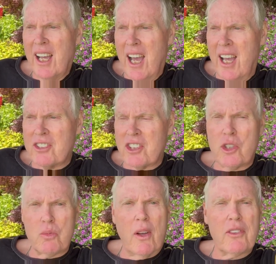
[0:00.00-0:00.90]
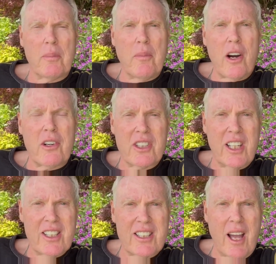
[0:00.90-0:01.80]
This is what
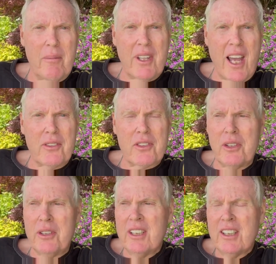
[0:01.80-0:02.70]
democracy has come down to?